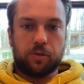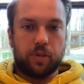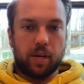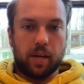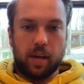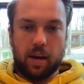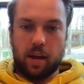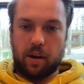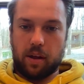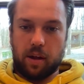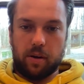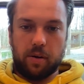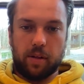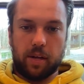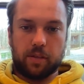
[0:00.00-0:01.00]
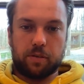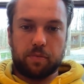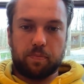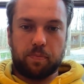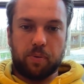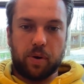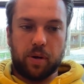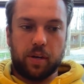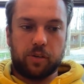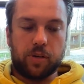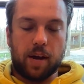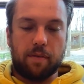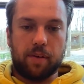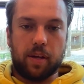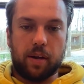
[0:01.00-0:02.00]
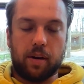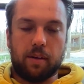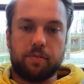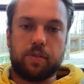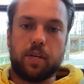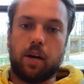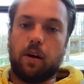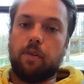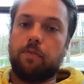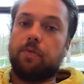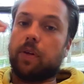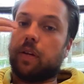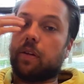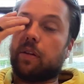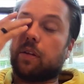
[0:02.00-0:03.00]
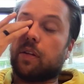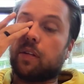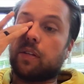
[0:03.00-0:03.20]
Which again, I, I know that's pretty extravagant in itself, and